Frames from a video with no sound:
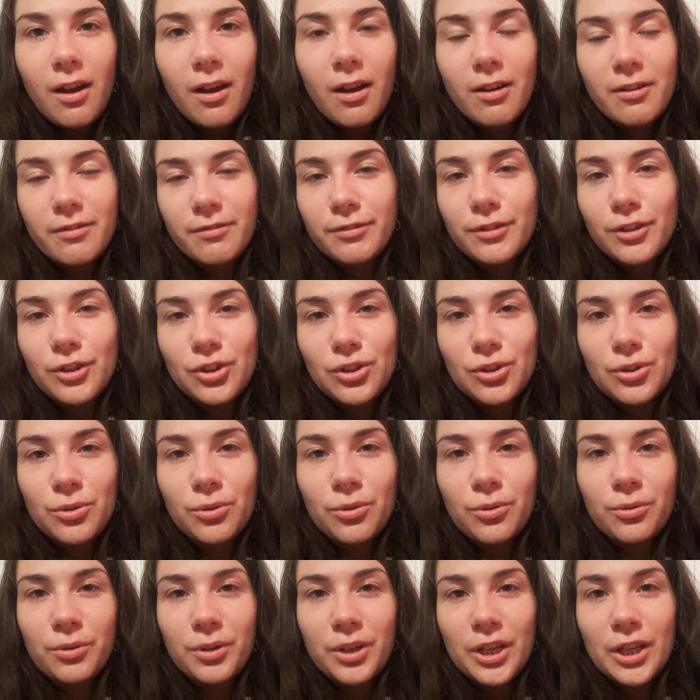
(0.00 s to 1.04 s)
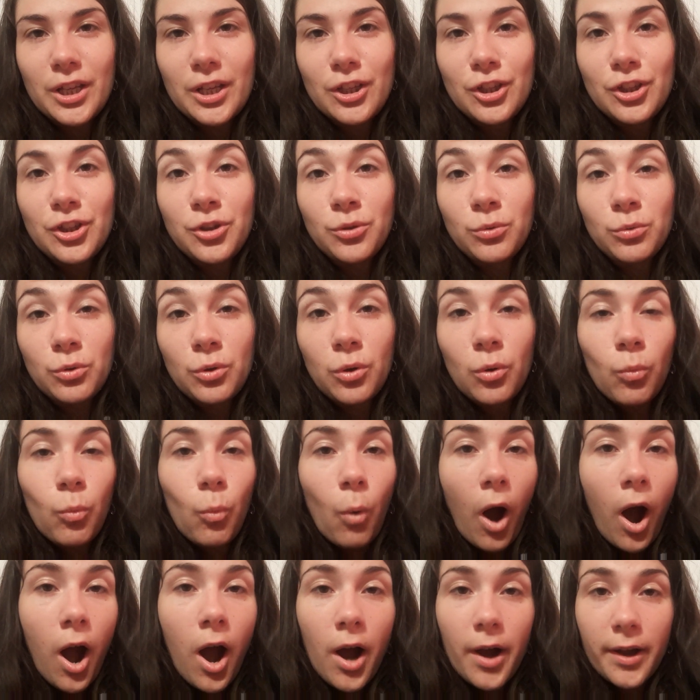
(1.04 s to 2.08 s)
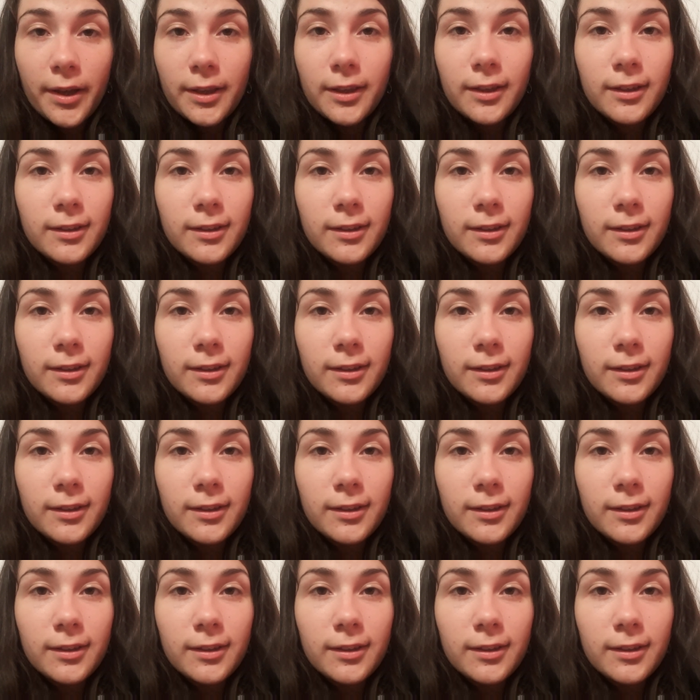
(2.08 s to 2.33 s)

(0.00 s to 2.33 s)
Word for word: of the story, you know why.